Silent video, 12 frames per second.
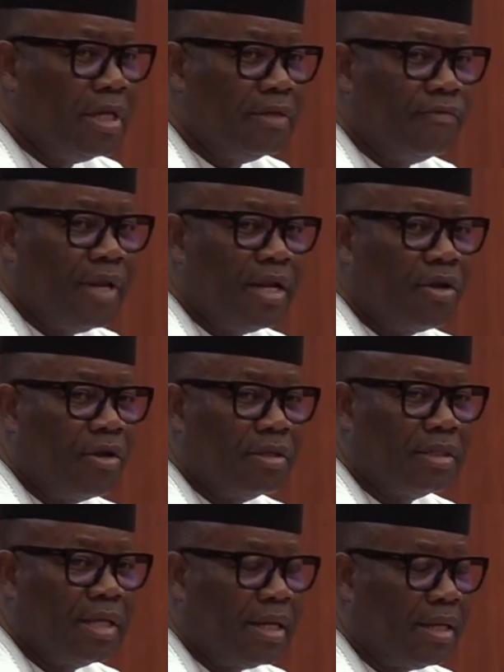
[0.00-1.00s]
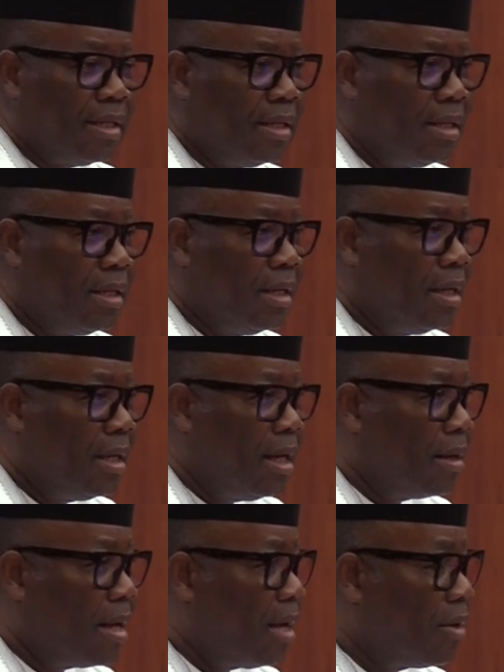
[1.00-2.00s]
is very concerned
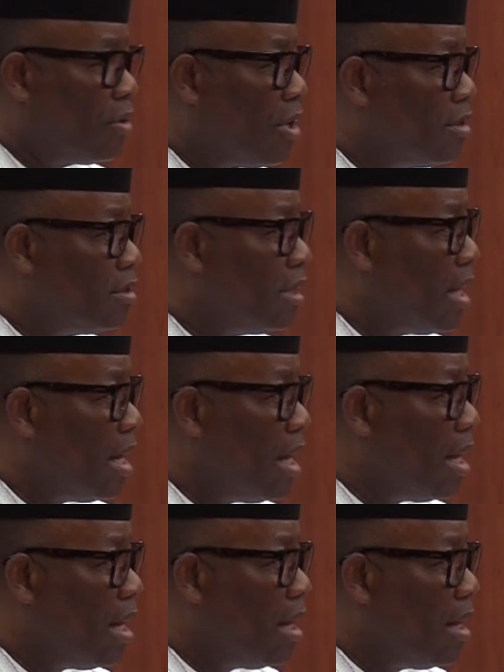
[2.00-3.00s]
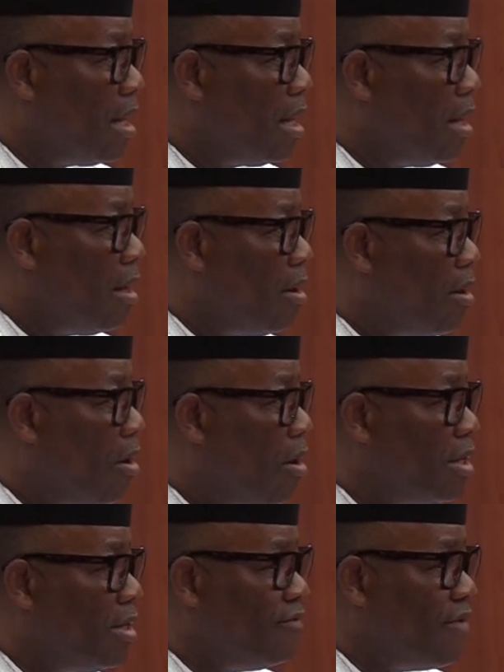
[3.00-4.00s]
uh, across uh,
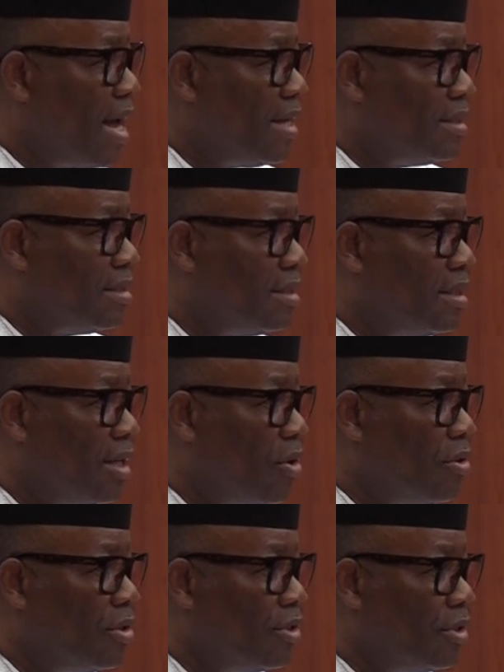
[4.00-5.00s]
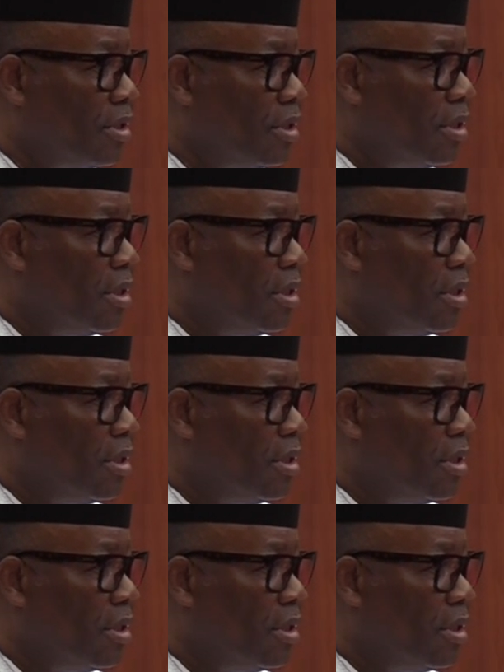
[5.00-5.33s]
all divides in the country.